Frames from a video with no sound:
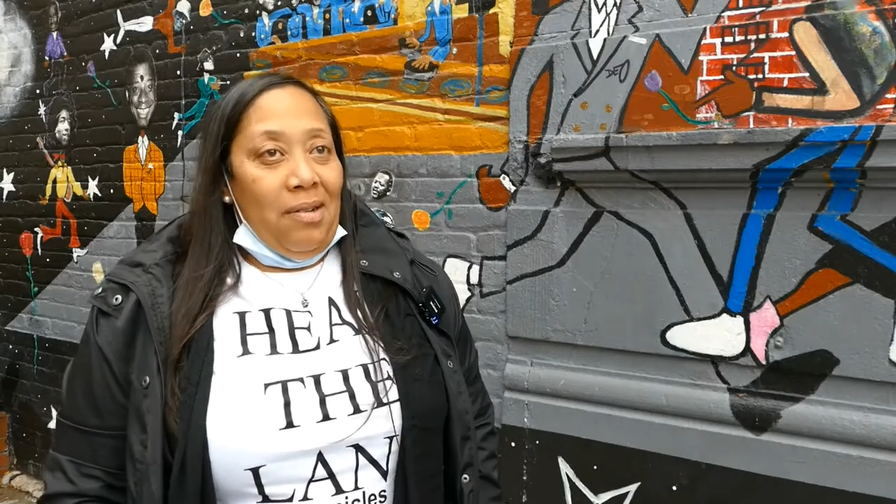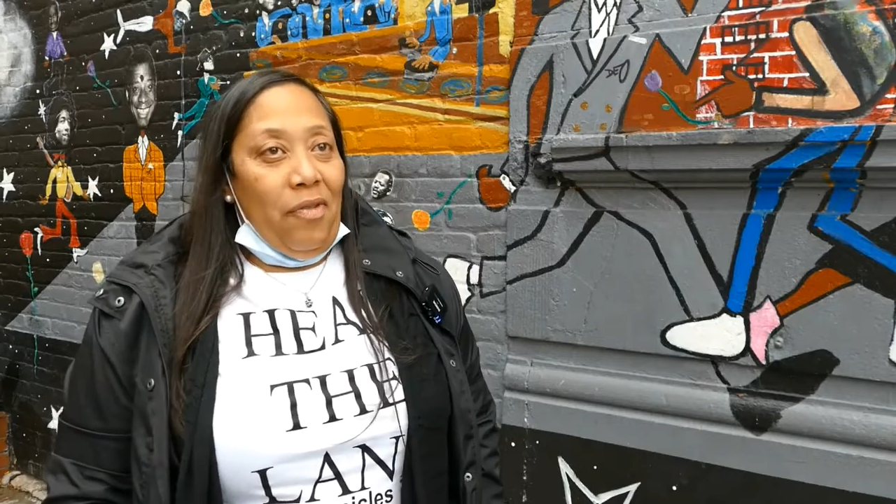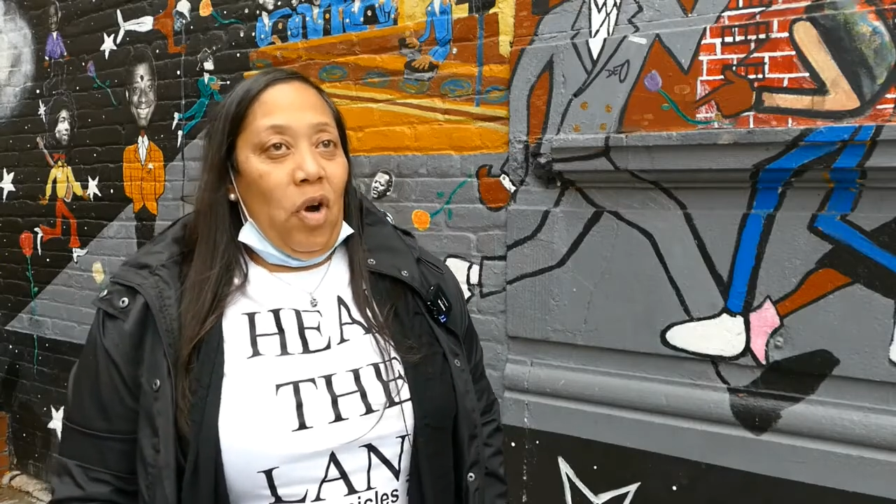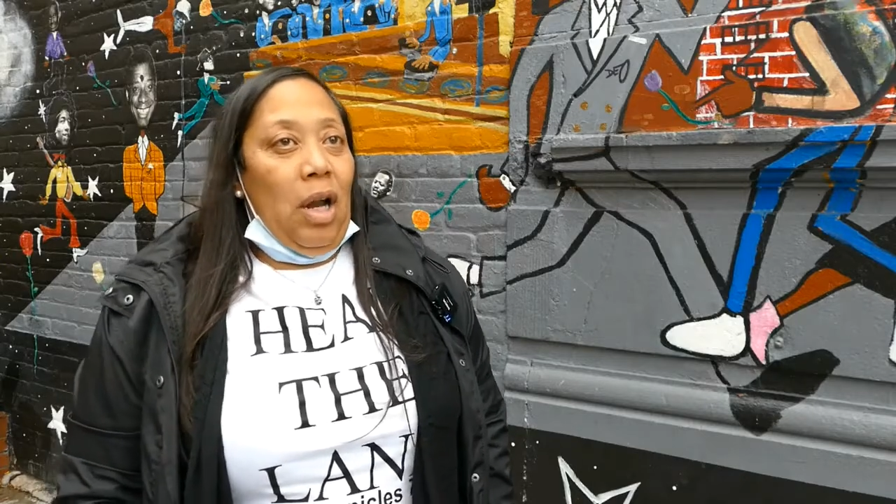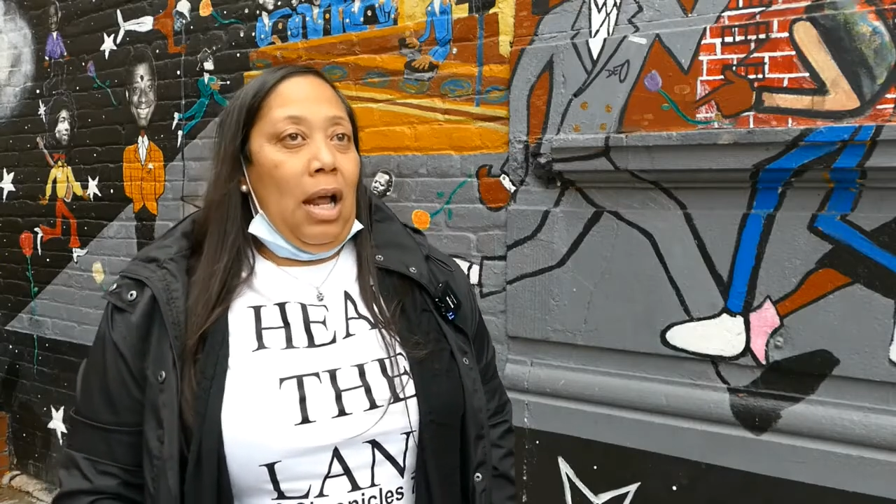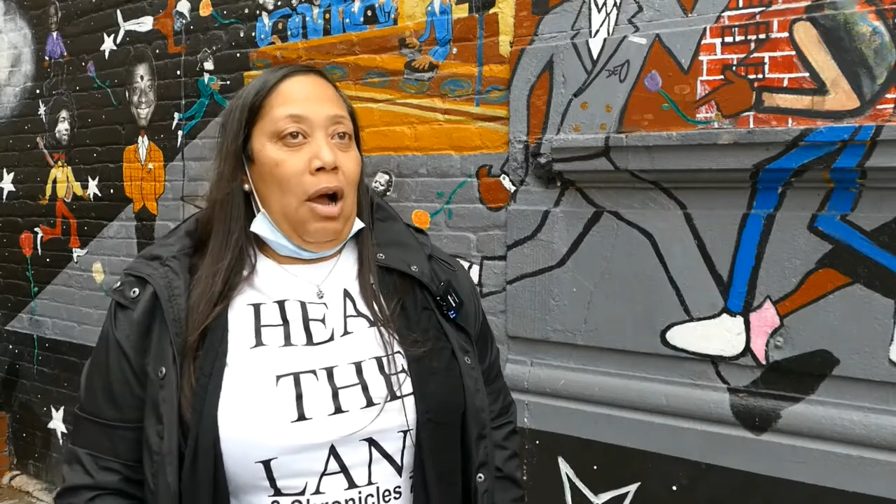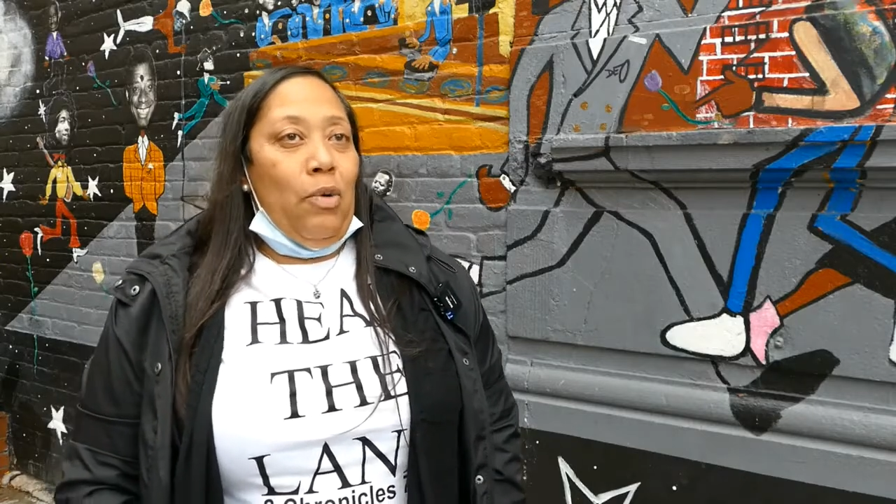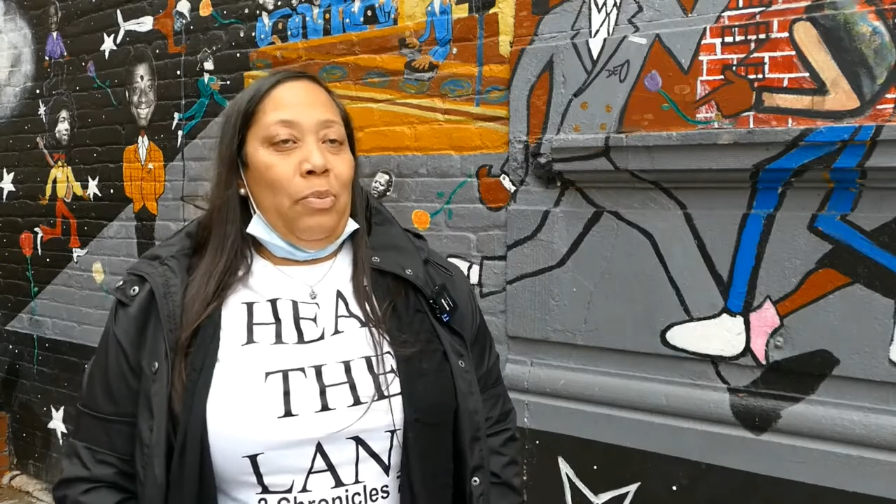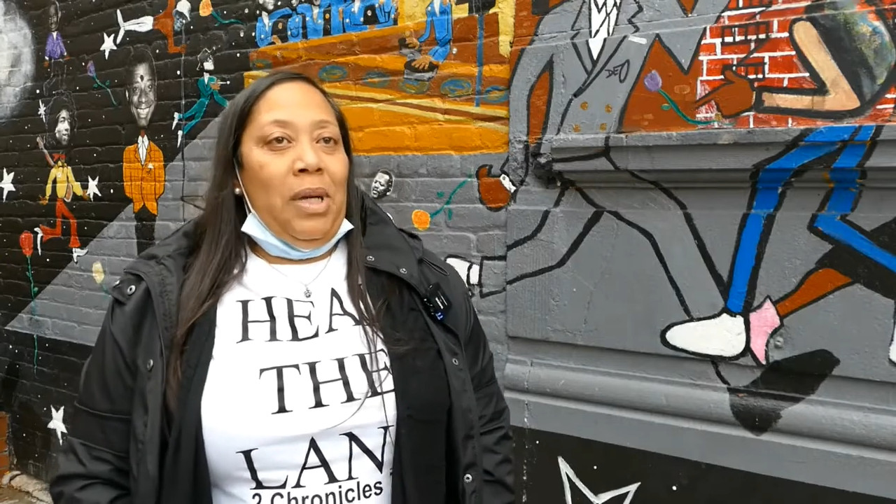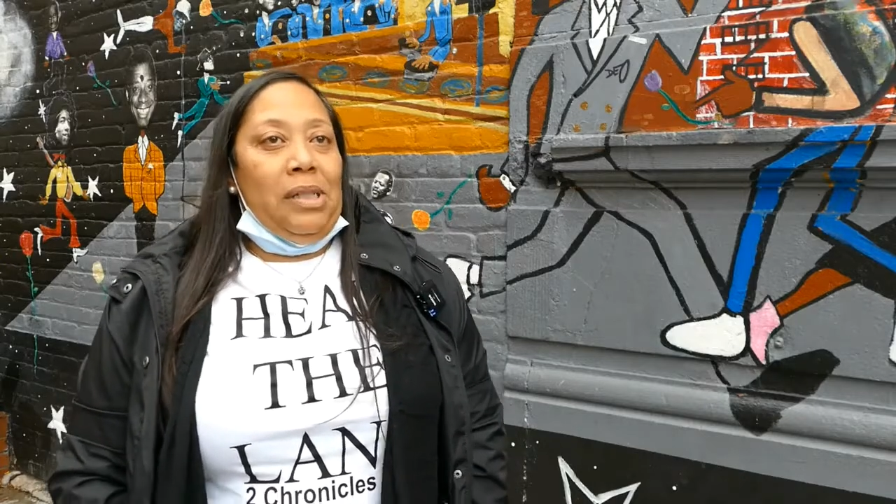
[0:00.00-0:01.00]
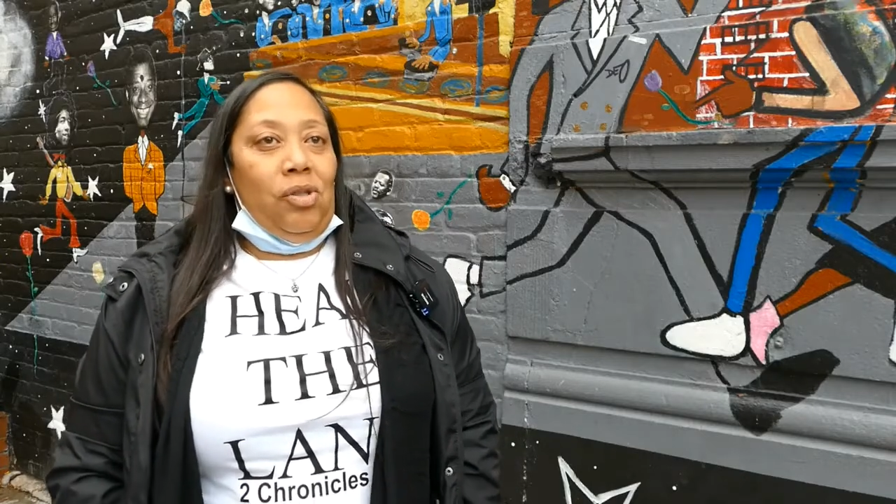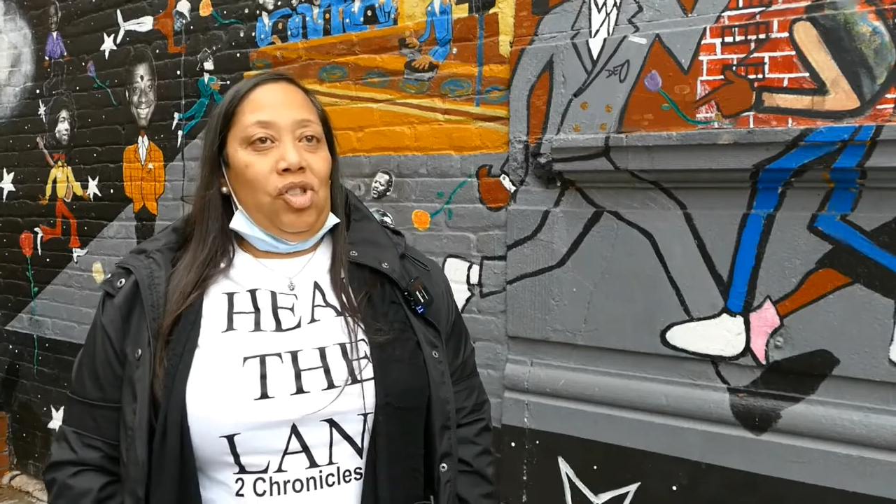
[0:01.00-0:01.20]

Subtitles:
for allowing me to